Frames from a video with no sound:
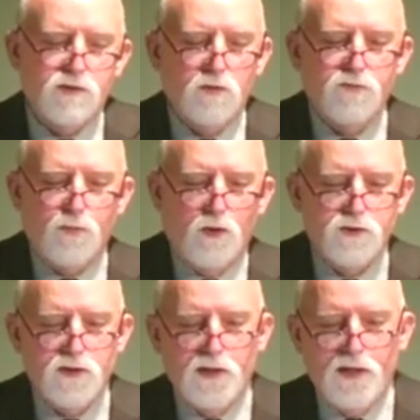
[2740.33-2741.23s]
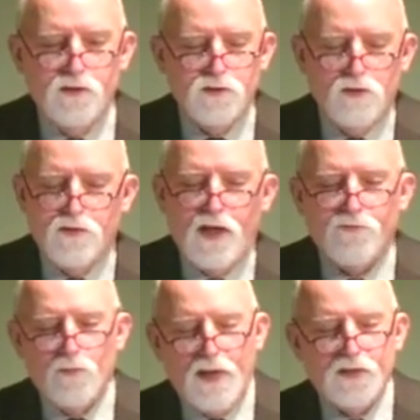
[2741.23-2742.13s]
So if the person has, they
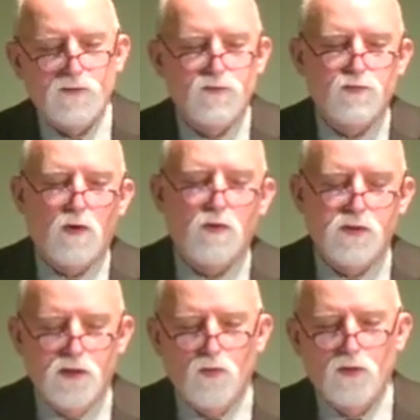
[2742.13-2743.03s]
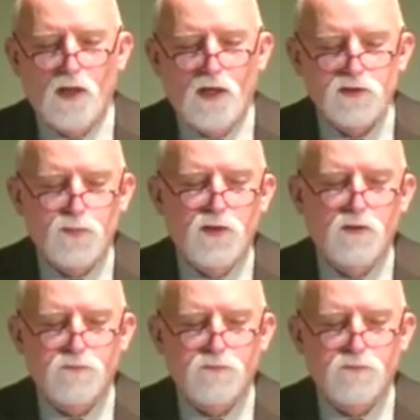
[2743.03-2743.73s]
have a massive stroke and they go in the hospital,